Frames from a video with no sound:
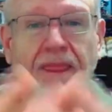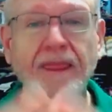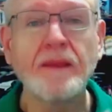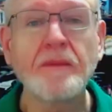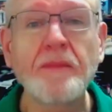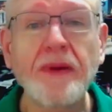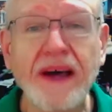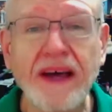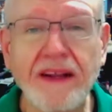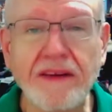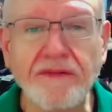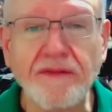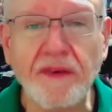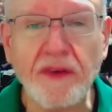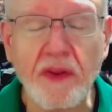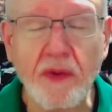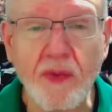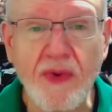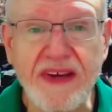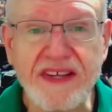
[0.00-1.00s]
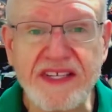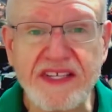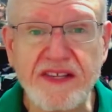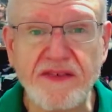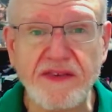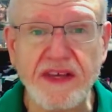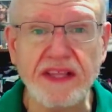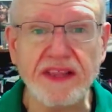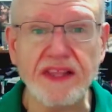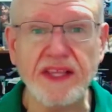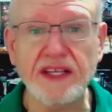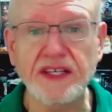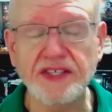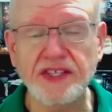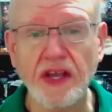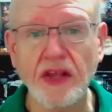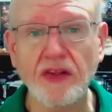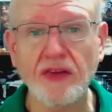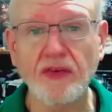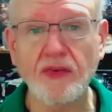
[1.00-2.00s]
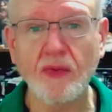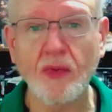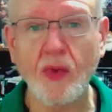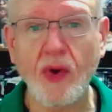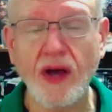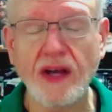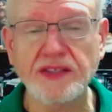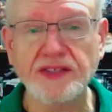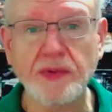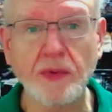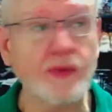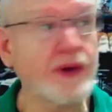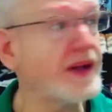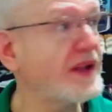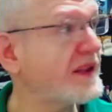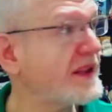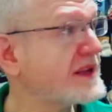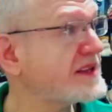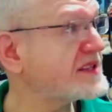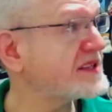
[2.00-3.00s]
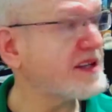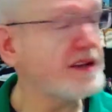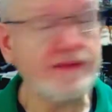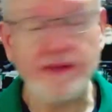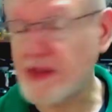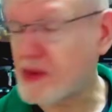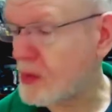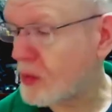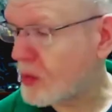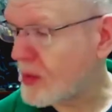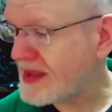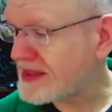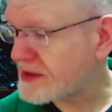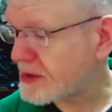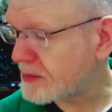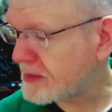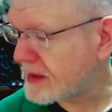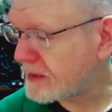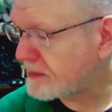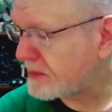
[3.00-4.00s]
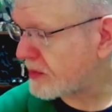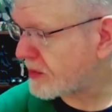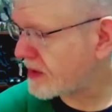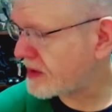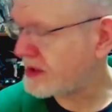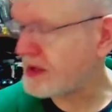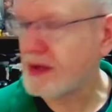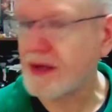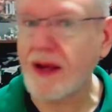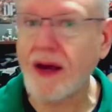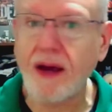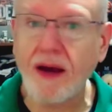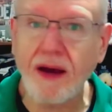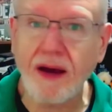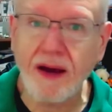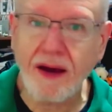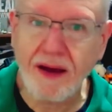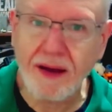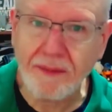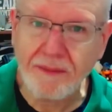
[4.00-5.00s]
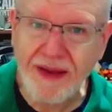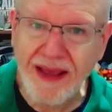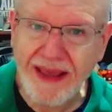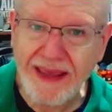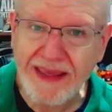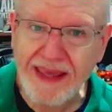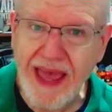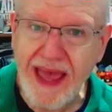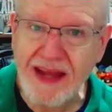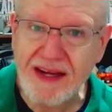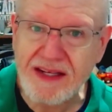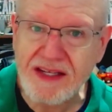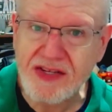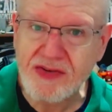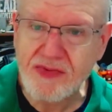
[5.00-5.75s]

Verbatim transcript: But for the rest of it, the Shelton Wash, well, it's even the weather report, and ah, oh, my cat is